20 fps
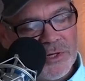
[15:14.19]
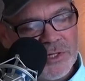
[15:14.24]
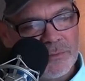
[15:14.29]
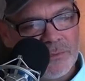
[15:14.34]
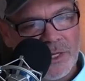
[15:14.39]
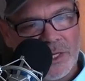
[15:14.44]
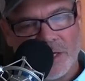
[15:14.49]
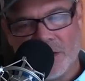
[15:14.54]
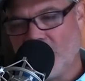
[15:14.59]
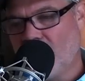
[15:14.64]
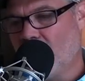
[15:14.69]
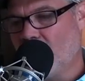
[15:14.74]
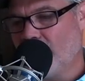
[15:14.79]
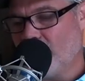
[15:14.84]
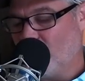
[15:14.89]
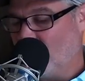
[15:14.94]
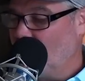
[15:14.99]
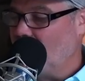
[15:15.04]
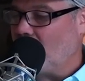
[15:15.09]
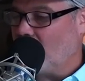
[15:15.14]
Somebody
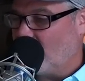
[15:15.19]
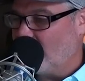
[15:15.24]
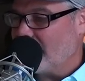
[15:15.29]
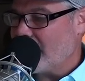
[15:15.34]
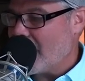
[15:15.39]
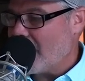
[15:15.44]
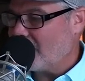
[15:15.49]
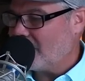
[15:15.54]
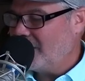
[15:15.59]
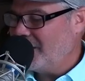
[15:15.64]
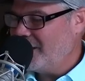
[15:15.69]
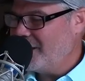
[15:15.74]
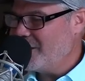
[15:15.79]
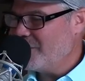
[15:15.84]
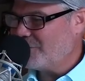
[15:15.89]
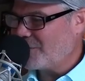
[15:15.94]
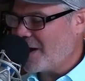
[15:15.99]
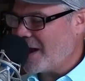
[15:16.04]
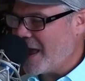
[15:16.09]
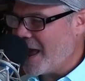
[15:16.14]
will call me out
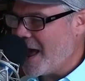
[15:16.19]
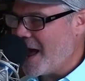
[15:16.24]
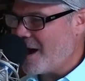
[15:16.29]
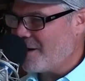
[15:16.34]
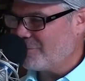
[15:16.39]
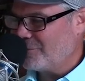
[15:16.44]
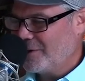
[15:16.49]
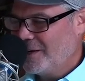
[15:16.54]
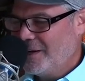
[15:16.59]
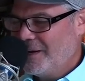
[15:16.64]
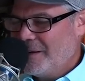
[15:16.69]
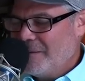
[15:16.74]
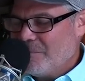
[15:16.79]
if I have,